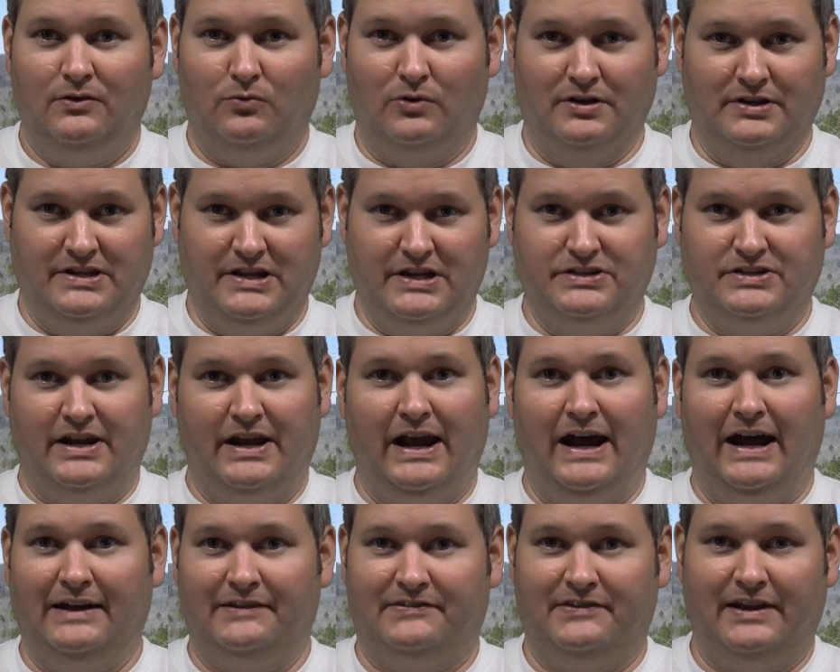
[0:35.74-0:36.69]
where
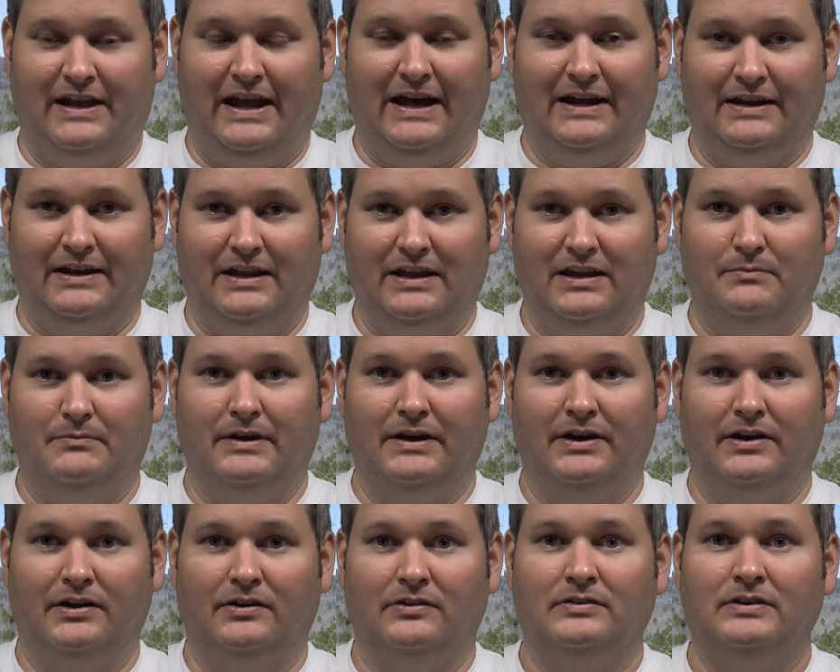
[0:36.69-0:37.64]
DJI sent out an
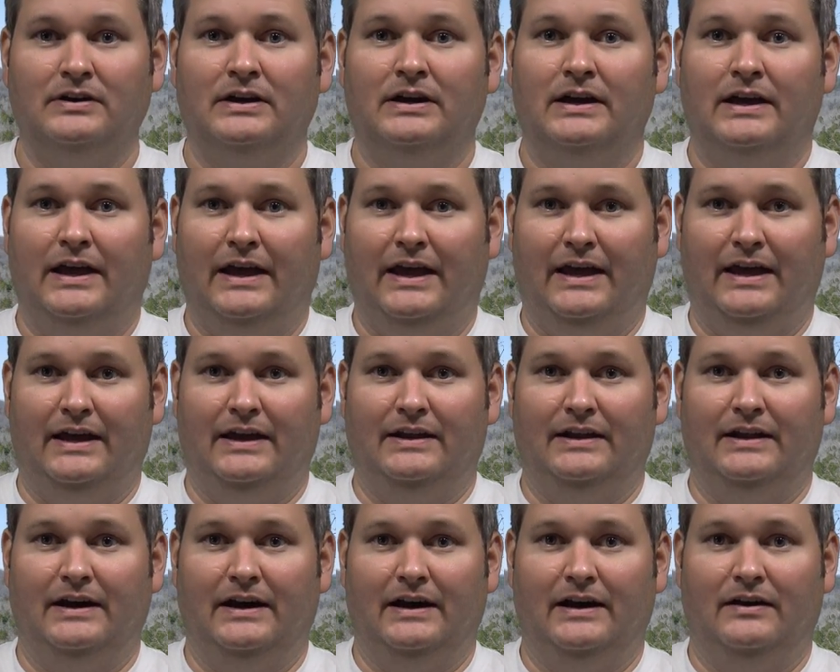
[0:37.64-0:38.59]
email,
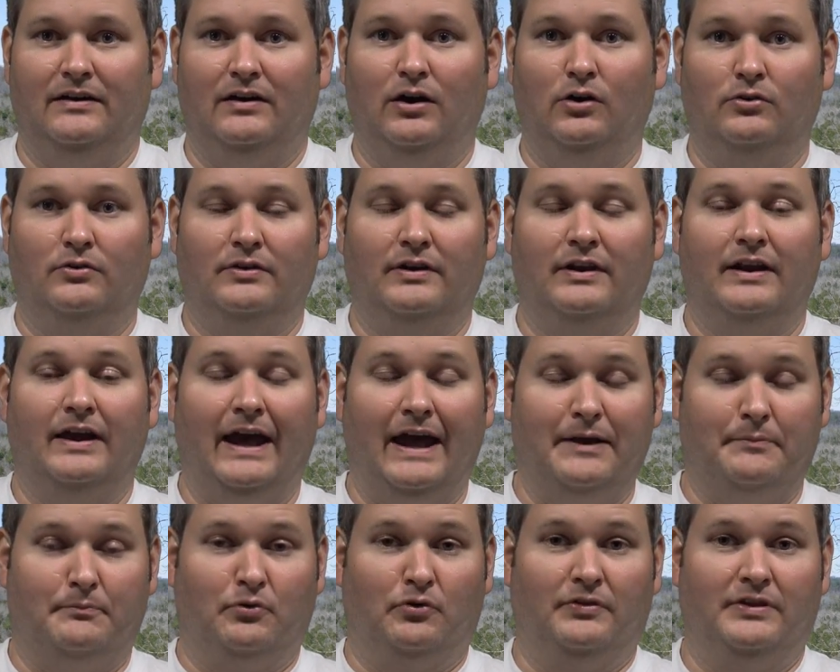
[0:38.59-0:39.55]
and uh, on
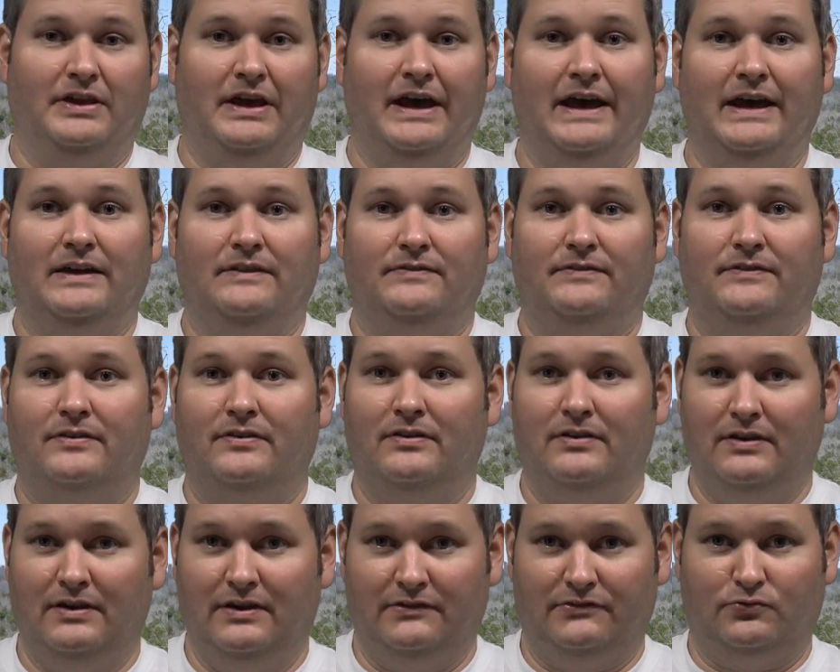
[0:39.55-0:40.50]
April the 8th
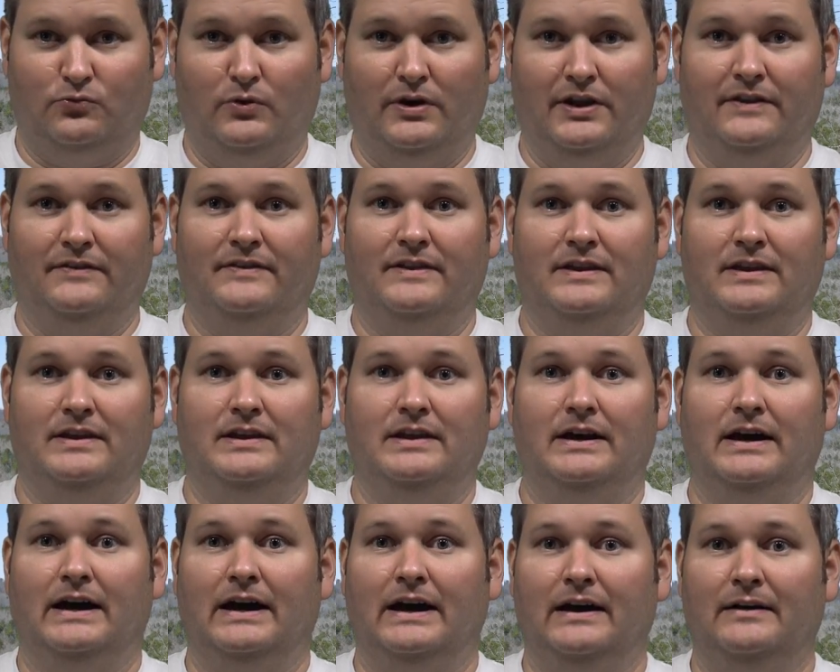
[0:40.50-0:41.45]
is when
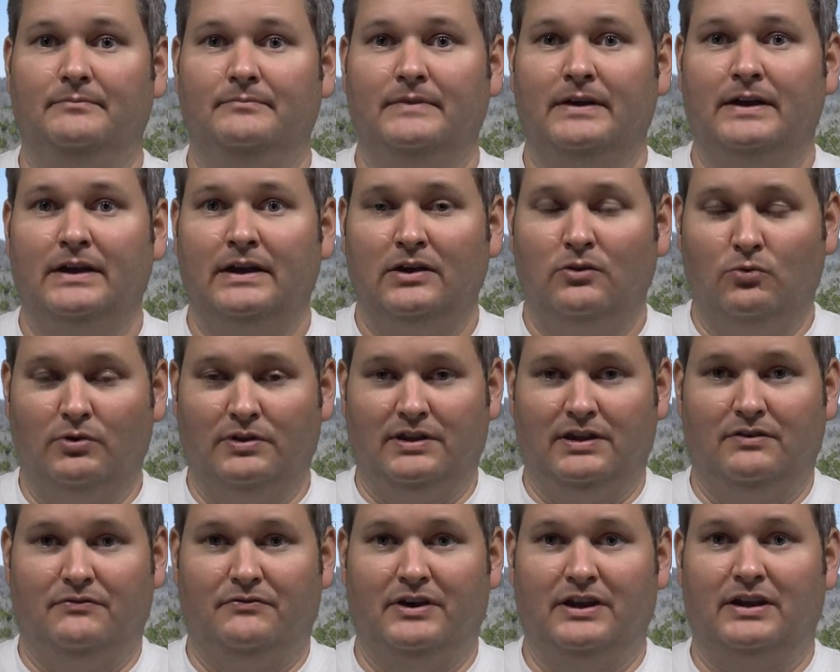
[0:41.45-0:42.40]
the, uh, when
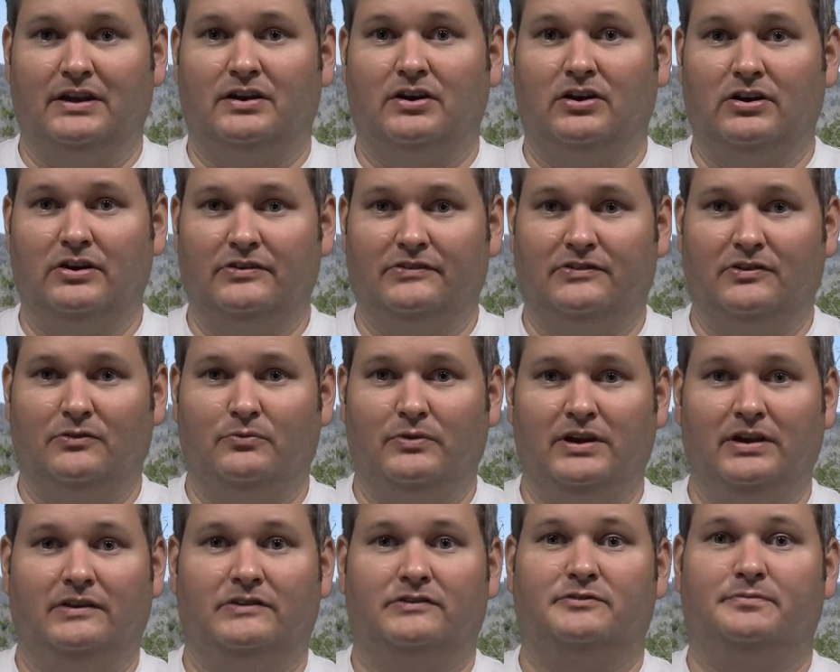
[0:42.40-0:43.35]
the event occurs that
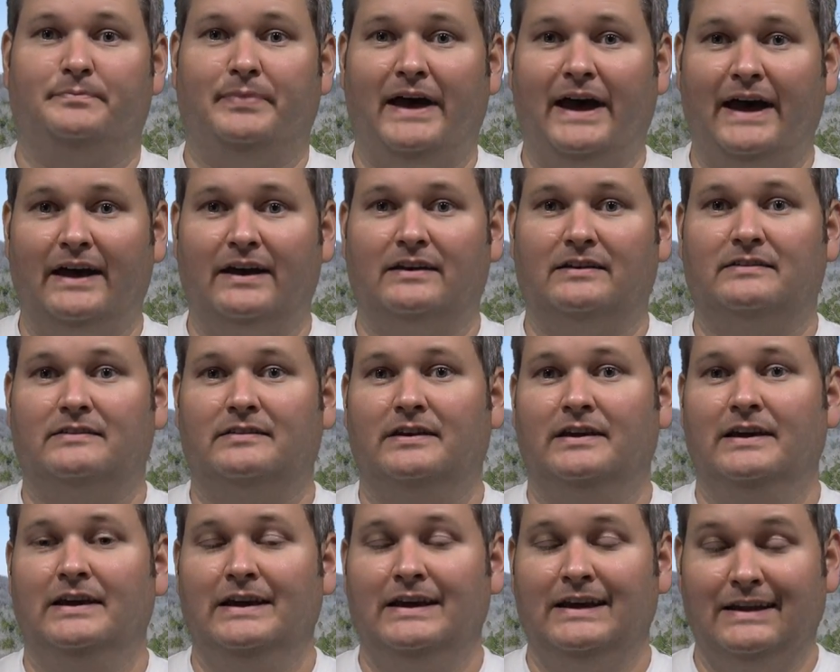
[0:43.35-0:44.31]
we expect
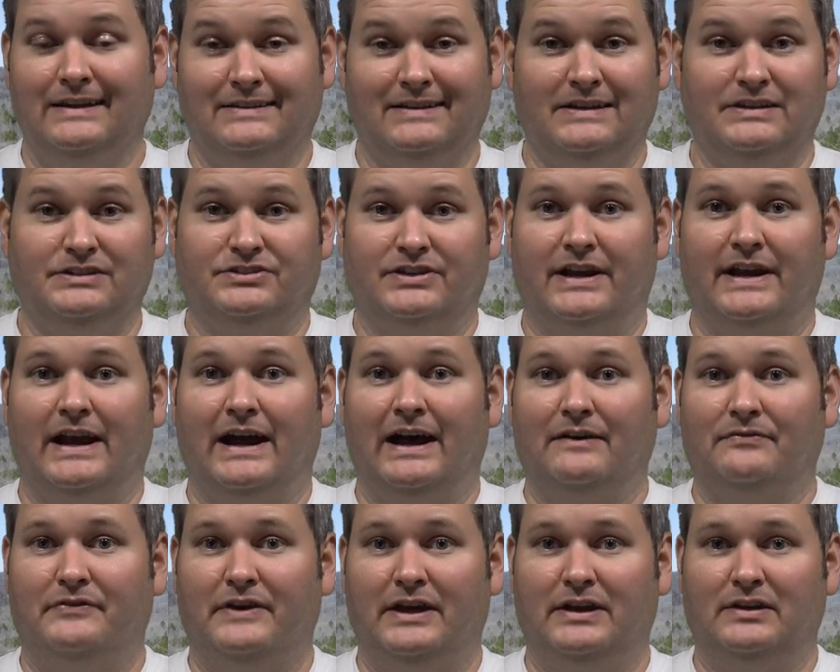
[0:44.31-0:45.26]
DJI
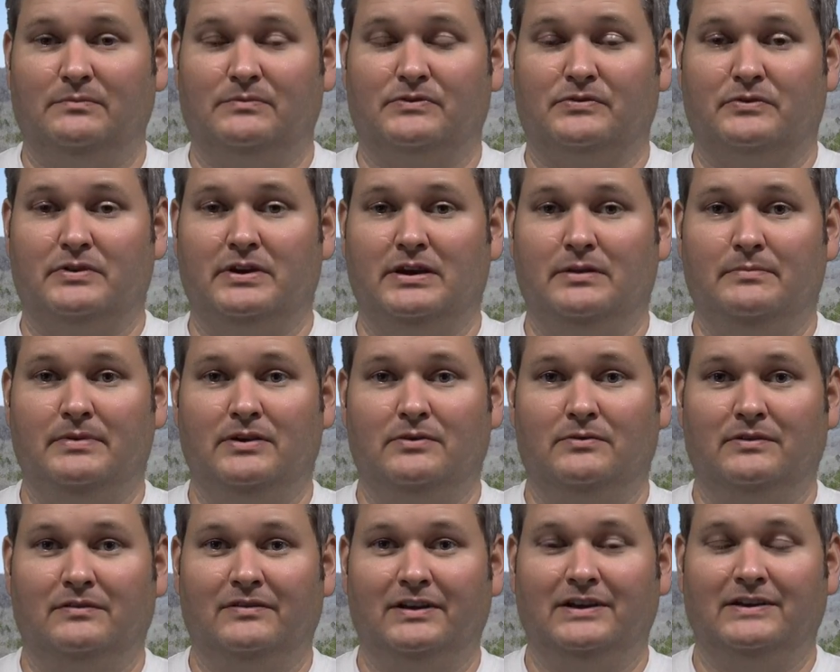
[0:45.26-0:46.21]
Phantom 3 to be
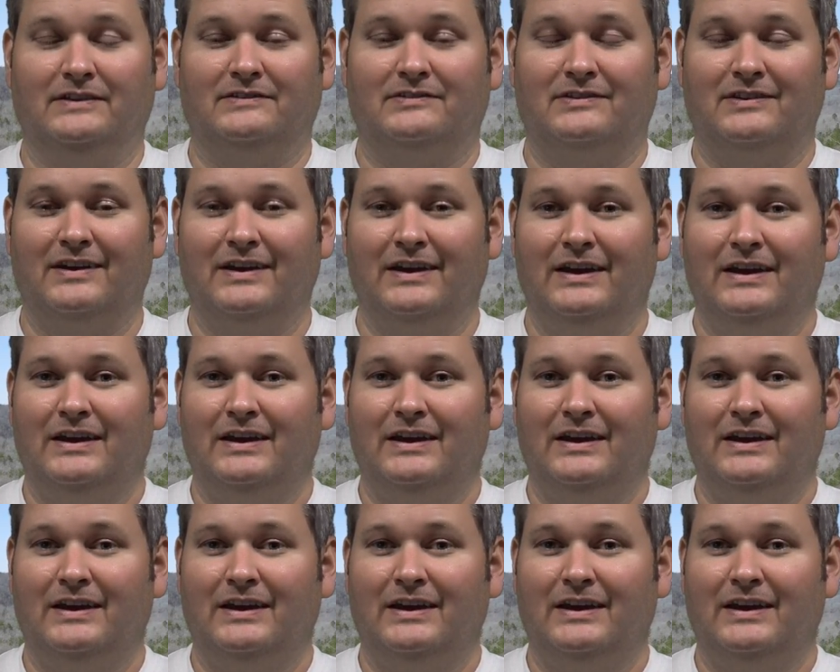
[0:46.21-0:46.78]
released.